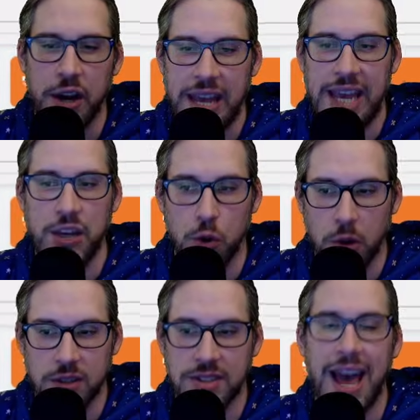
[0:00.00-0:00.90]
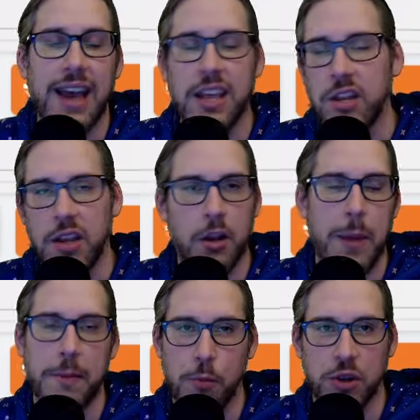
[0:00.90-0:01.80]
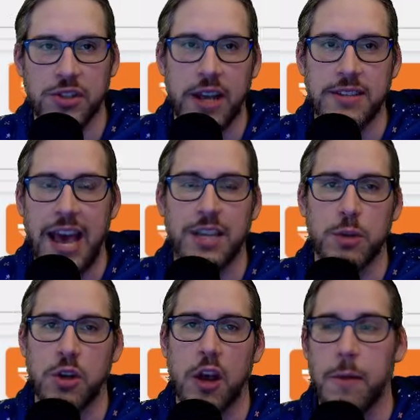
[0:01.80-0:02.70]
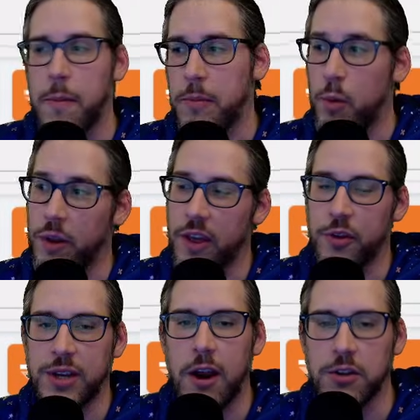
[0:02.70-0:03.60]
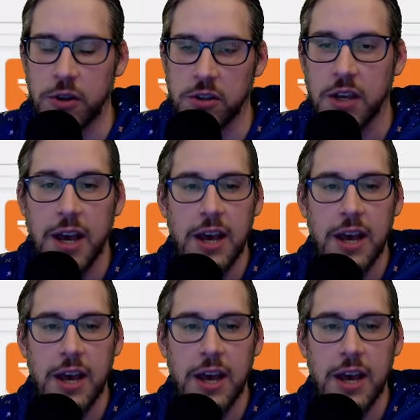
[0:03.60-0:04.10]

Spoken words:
in your deck, and it'll make more sense as we talk about maybe one of the other characters.